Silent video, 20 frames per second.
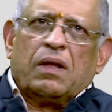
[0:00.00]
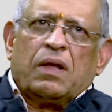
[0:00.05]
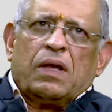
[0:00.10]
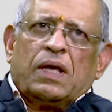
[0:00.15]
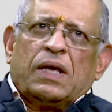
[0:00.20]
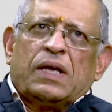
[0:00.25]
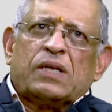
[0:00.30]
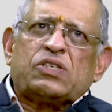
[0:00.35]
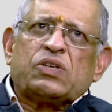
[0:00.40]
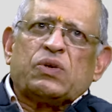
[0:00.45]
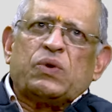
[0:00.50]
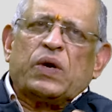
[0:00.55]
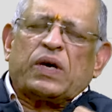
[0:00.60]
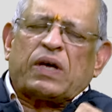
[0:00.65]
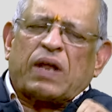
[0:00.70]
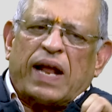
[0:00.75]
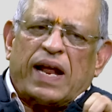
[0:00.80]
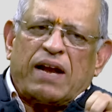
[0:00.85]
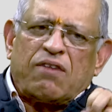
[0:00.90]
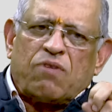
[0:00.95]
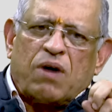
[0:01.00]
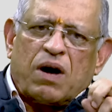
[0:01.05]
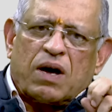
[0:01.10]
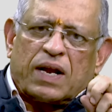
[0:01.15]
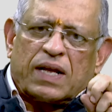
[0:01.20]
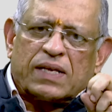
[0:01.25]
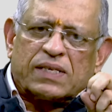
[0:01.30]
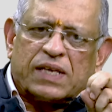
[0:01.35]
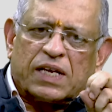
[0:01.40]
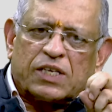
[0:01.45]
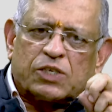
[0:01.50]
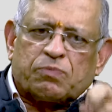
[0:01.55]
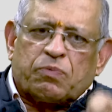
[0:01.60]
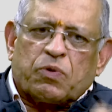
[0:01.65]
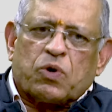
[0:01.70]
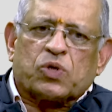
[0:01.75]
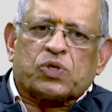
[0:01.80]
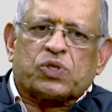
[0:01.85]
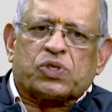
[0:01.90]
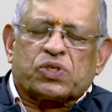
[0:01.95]
You see, Ukraine war has
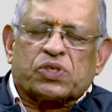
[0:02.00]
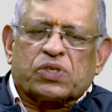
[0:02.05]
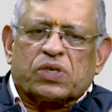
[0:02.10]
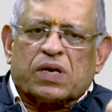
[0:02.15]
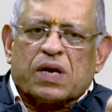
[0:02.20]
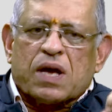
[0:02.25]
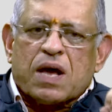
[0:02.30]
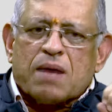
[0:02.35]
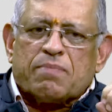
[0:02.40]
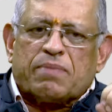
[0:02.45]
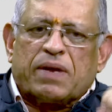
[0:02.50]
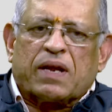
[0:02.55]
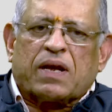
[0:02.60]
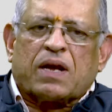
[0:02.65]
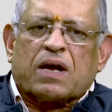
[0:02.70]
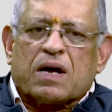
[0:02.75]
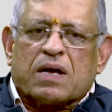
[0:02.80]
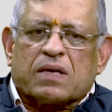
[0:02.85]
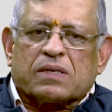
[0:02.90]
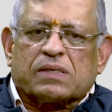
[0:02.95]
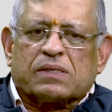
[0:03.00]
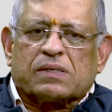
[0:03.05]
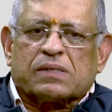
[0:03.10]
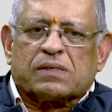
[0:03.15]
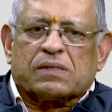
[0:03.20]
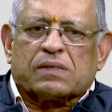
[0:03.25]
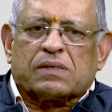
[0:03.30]
exposed America's